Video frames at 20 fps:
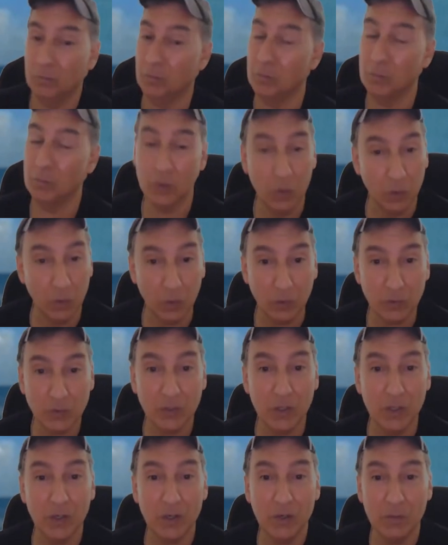Kudos
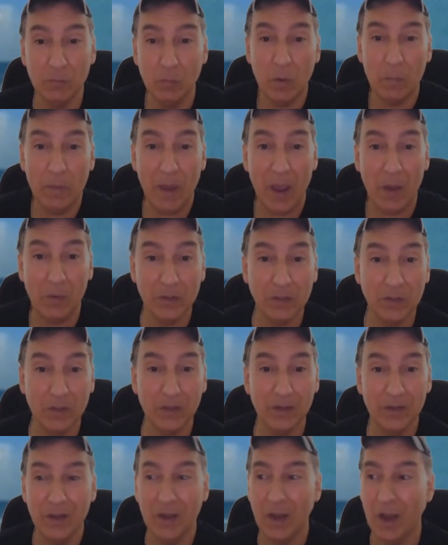to you, more power to
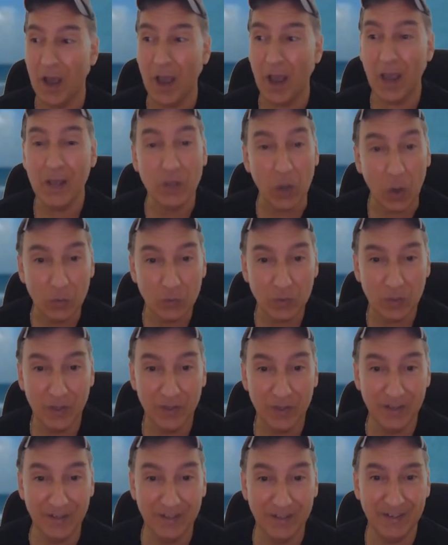you. I don't.
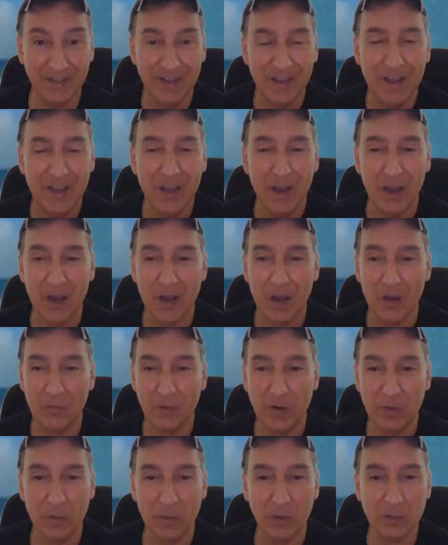
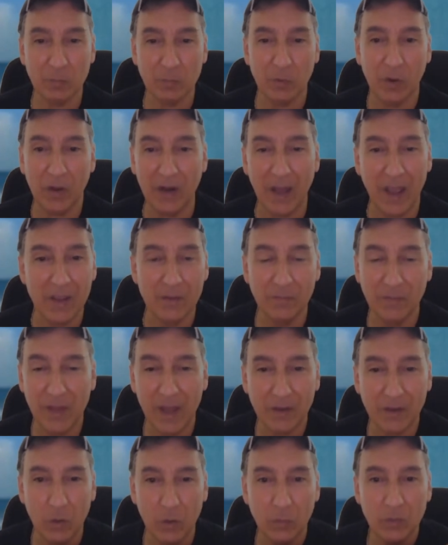For the most part, I am
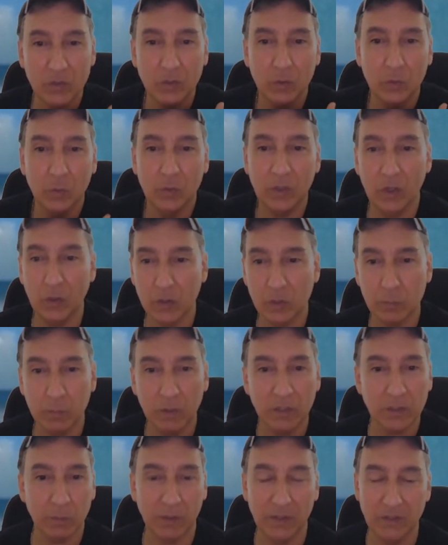not going to
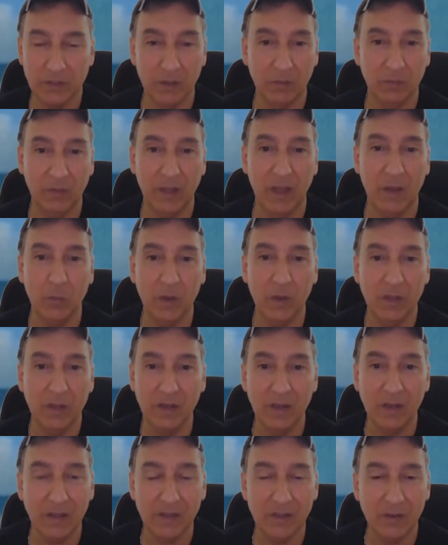express myself that way.
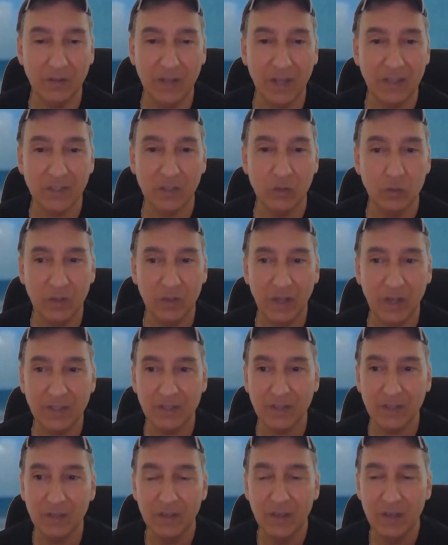Not
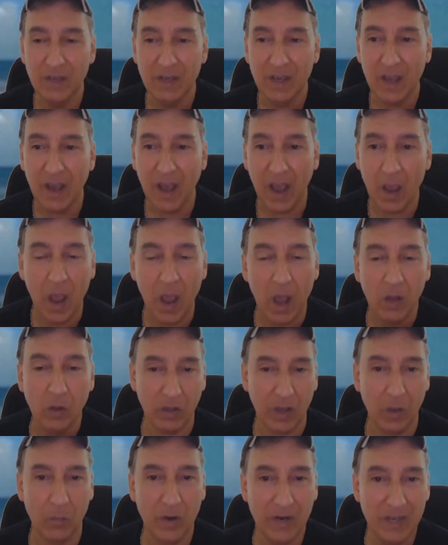to. I look.
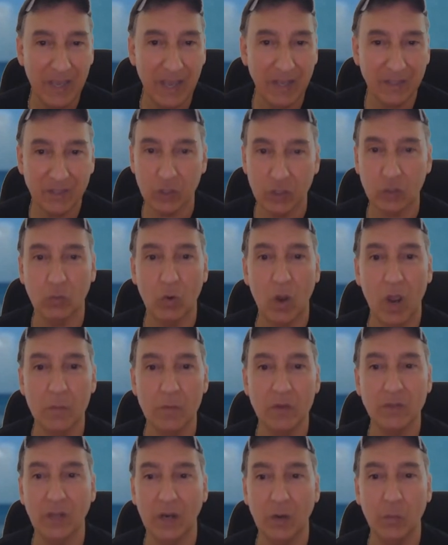I want to gain
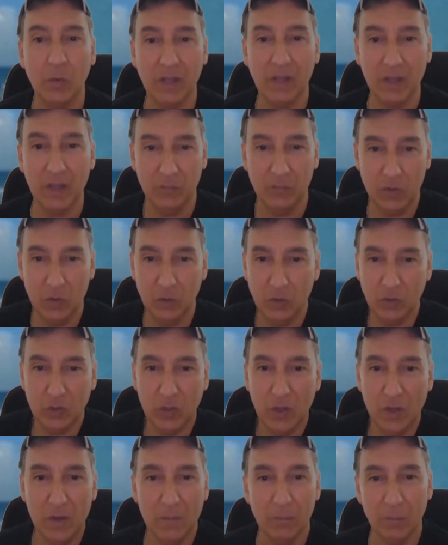subscribers and I want to get views,
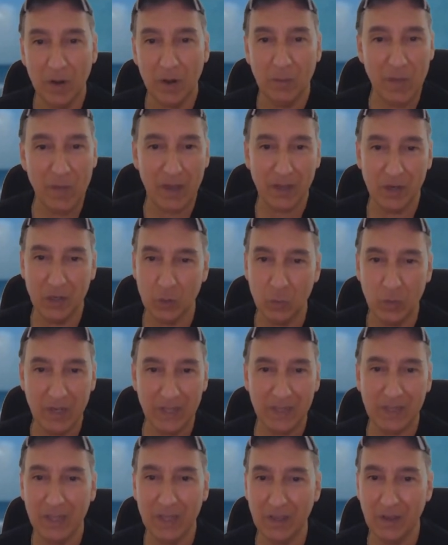but I'm not going to do
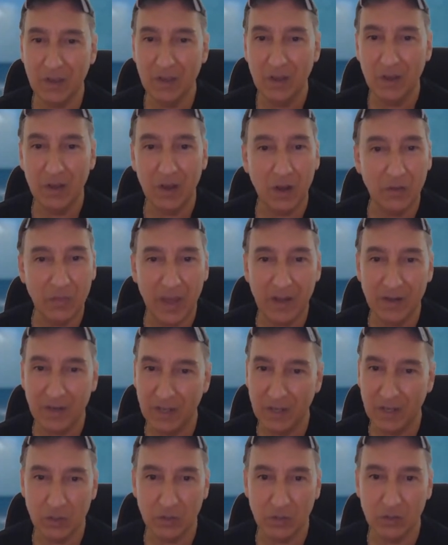anything of that
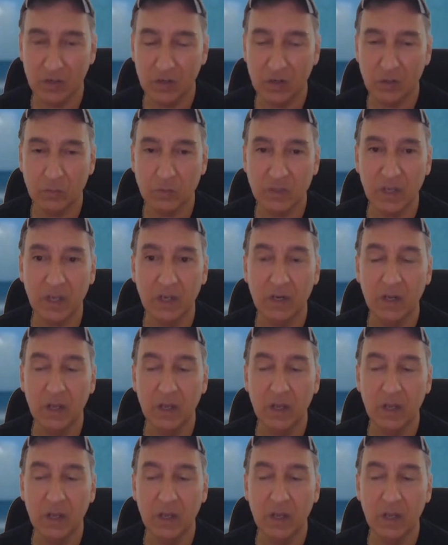nature. You know what I'm saying?